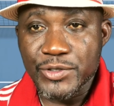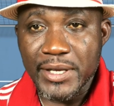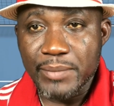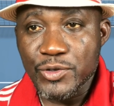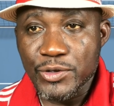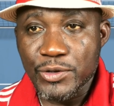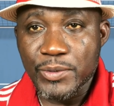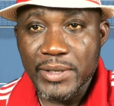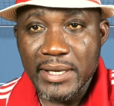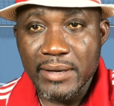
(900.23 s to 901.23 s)
to them to
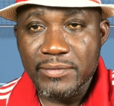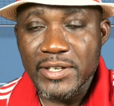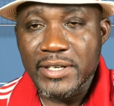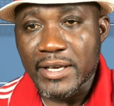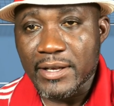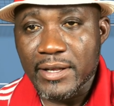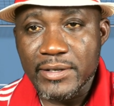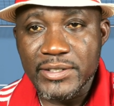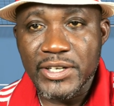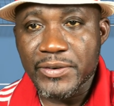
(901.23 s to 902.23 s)
do it after their
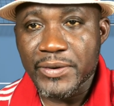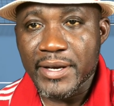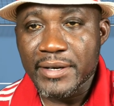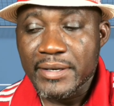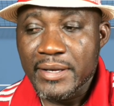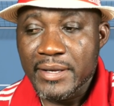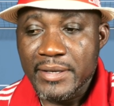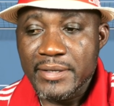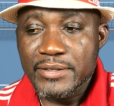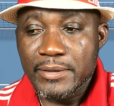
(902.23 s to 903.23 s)
college career.
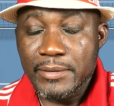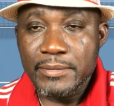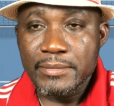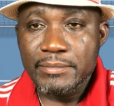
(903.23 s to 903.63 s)
So